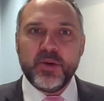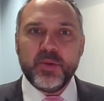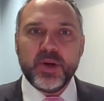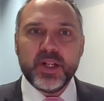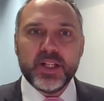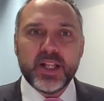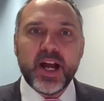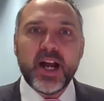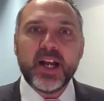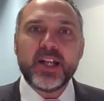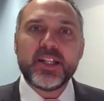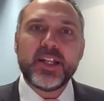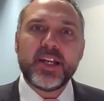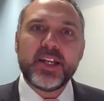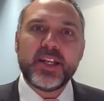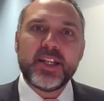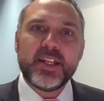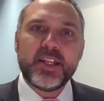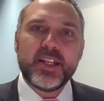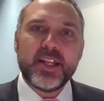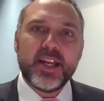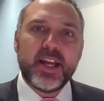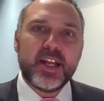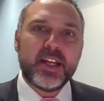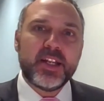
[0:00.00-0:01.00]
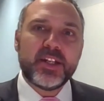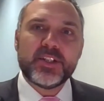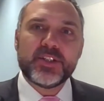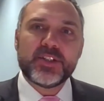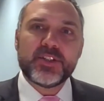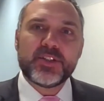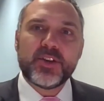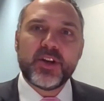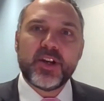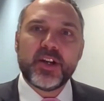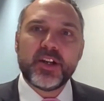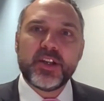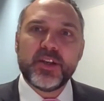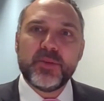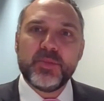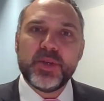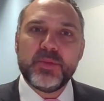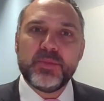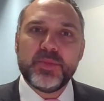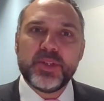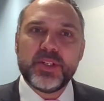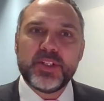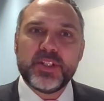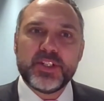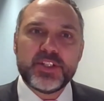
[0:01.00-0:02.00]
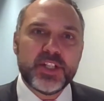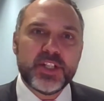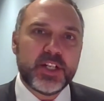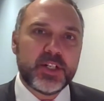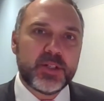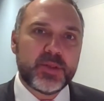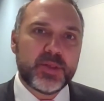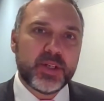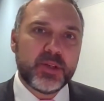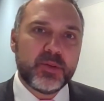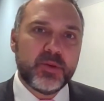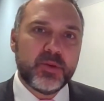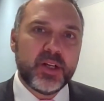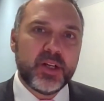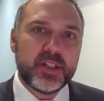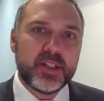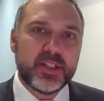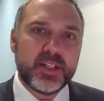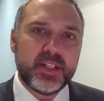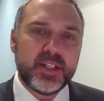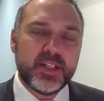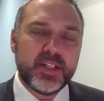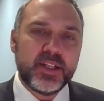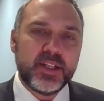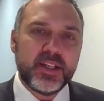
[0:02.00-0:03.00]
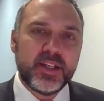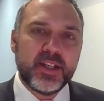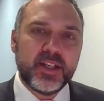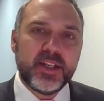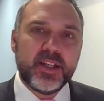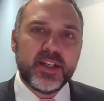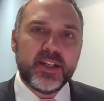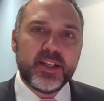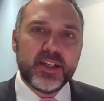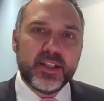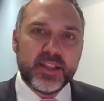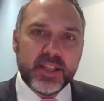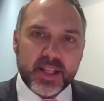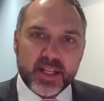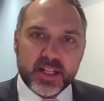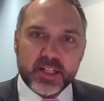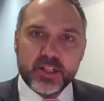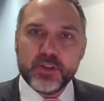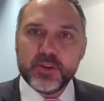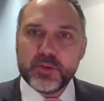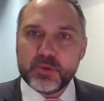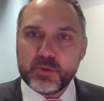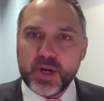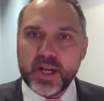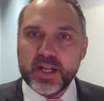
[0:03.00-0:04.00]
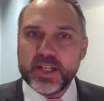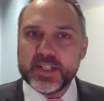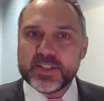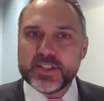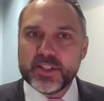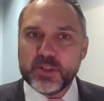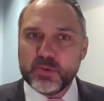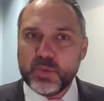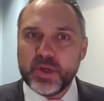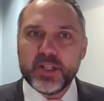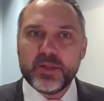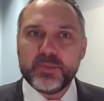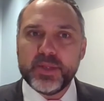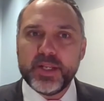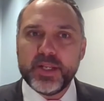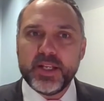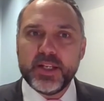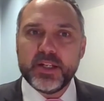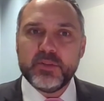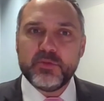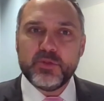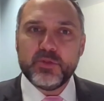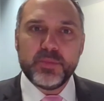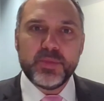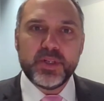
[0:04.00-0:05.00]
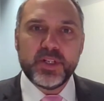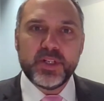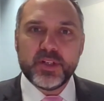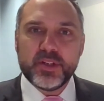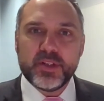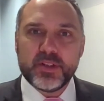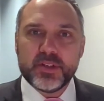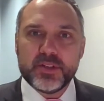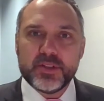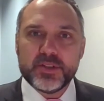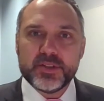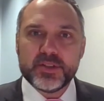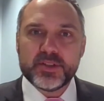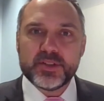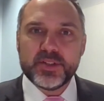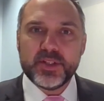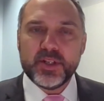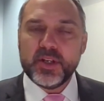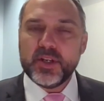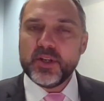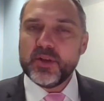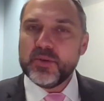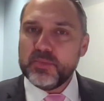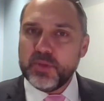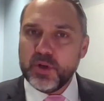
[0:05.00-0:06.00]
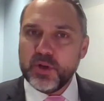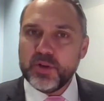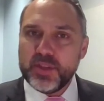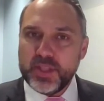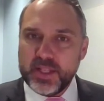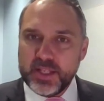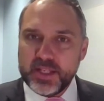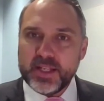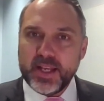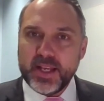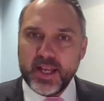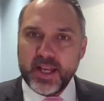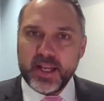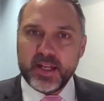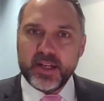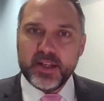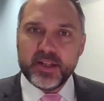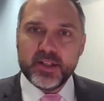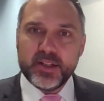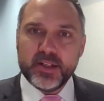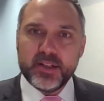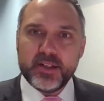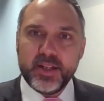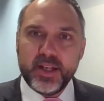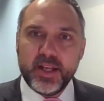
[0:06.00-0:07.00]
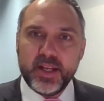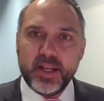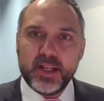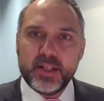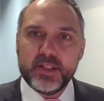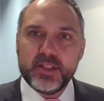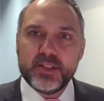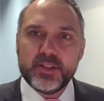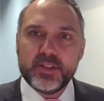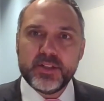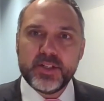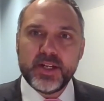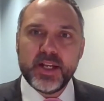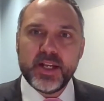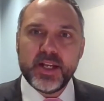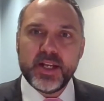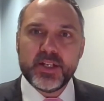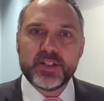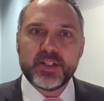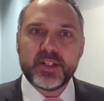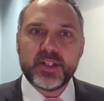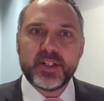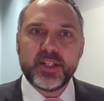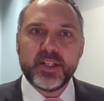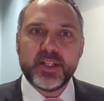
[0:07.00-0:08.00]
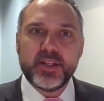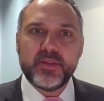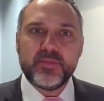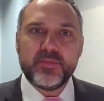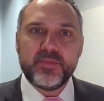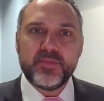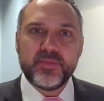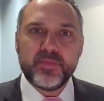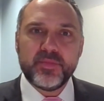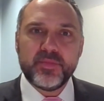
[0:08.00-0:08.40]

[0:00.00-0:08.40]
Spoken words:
while highlighting Canada's strong commitment to gender equality and the health, rights, and well-being of women and girls, both in Canada and internationally.